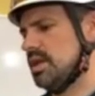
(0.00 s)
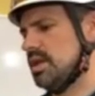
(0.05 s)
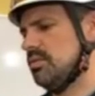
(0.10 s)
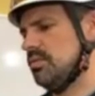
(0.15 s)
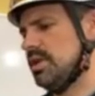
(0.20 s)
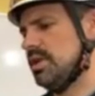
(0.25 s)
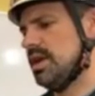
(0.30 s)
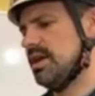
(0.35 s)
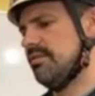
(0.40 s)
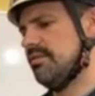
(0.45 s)

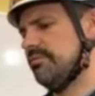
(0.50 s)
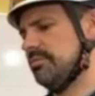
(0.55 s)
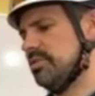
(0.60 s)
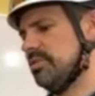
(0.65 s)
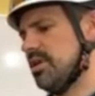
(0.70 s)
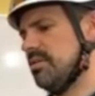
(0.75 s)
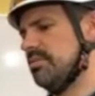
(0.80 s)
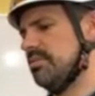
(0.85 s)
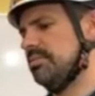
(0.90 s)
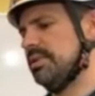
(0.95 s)
We have
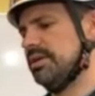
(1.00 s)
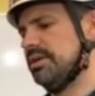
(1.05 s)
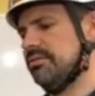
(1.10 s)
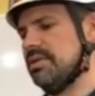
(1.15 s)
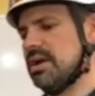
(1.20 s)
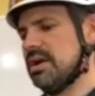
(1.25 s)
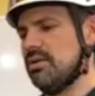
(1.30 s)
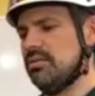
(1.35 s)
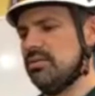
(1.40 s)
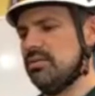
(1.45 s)
probably
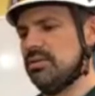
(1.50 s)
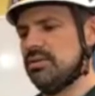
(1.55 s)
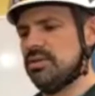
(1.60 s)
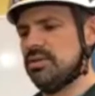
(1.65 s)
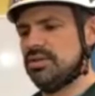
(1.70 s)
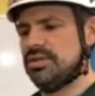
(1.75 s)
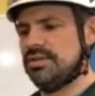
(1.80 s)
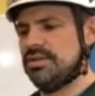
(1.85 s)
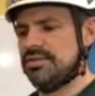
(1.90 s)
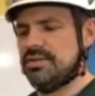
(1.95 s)
around
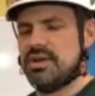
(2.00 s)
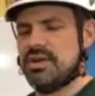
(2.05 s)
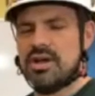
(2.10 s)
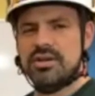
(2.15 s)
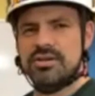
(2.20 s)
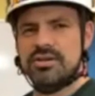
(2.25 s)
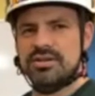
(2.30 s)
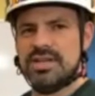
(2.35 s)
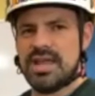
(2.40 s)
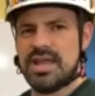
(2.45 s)
just
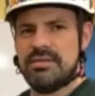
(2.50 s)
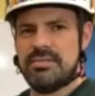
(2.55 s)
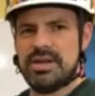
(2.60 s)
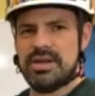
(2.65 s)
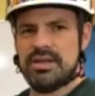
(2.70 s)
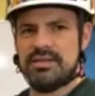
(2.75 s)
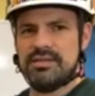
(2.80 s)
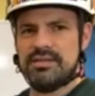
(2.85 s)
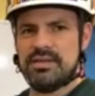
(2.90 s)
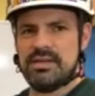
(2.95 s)
under 10
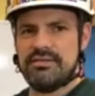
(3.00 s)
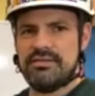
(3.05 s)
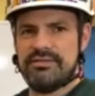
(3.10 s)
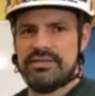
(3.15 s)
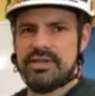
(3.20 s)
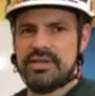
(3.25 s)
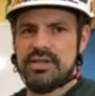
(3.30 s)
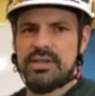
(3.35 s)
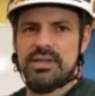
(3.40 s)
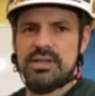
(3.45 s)
minutes left.
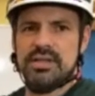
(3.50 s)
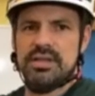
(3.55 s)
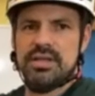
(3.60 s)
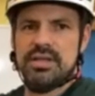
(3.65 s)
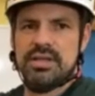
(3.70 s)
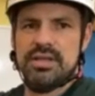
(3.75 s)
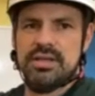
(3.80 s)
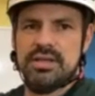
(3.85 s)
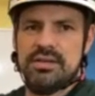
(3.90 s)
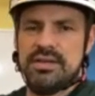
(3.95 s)

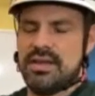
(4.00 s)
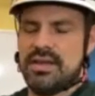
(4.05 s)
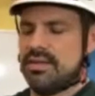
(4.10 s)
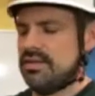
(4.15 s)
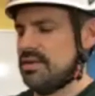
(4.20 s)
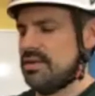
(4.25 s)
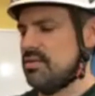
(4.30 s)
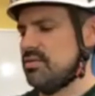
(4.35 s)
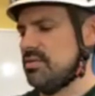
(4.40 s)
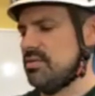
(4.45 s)
That
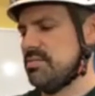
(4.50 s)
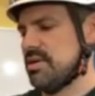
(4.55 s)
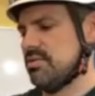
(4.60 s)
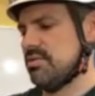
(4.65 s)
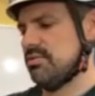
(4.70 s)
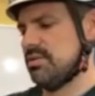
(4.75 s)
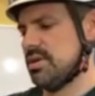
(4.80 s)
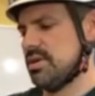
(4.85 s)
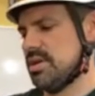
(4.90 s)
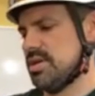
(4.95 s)
sound
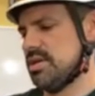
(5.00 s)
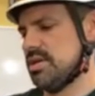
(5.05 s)
about right?